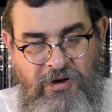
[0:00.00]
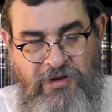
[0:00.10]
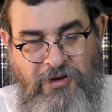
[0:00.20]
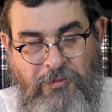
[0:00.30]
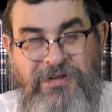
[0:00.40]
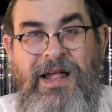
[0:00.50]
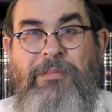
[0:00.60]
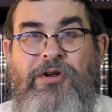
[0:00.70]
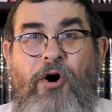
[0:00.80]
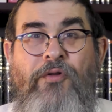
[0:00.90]
You must
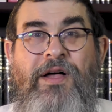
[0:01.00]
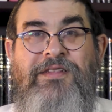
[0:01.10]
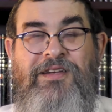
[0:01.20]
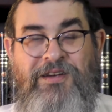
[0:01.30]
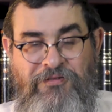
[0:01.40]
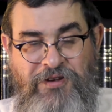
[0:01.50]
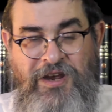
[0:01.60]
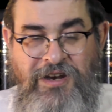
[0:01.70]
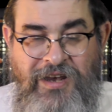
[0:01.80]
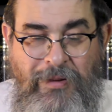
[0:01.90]
know that the uh,
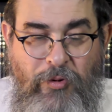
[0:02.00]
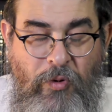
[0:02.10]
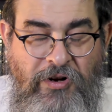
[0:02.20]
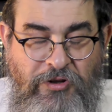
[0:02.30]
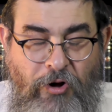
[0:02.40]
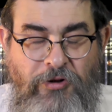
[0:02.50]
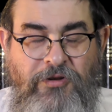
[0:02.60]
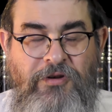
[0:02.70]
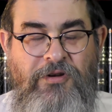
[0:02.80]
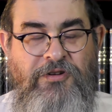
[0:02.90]
Frierdiker Rebbe once
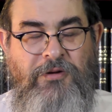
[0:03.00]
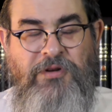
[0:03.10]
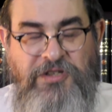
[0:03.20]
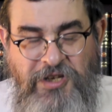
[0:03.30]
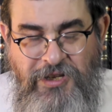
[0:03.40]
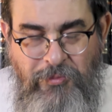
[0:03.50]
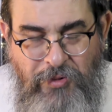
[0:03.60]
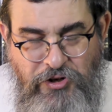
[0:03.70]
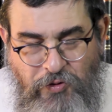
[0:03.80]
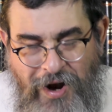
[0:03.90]
told some Chassidim
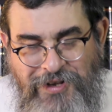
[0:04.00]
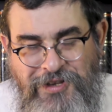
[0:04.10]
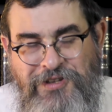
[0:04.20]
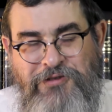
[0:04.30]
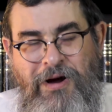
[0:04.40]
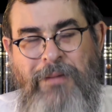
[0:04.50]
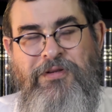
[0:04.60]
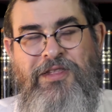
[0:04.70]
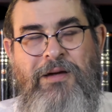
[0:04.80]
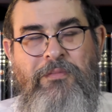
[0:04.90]
when trying to describe
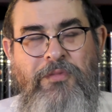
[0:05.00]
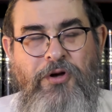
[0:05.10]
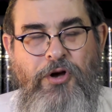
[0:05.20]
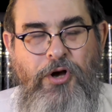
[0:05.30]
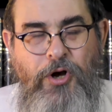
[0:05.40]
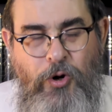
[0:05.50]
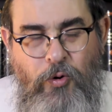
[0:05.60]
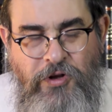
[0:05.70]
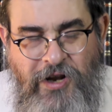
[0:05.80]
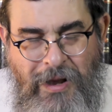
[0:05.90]
to them
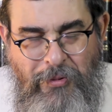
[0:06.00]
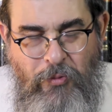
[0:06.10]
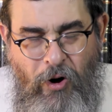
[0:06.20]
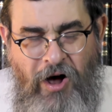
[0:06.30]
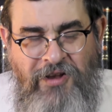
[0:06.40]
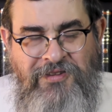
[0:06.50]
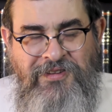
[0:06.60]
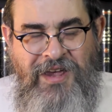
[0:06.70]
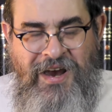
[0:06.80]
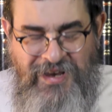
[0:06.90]
who the Rebbe
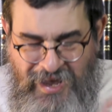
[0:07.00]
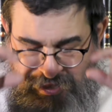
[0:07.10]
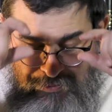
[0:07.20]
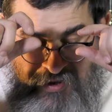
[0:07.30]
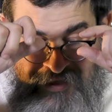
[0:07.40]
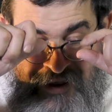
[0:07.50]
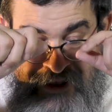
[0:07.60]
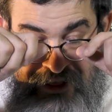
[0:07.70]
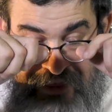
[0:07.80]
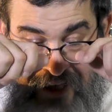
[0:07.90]
was, a gate mit
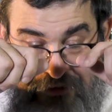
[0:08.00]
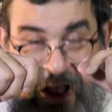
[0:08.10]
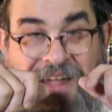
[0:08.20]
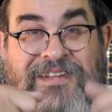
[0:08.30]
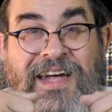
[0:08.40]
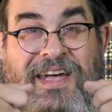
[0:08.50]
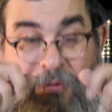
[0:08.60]
Hittel Dafka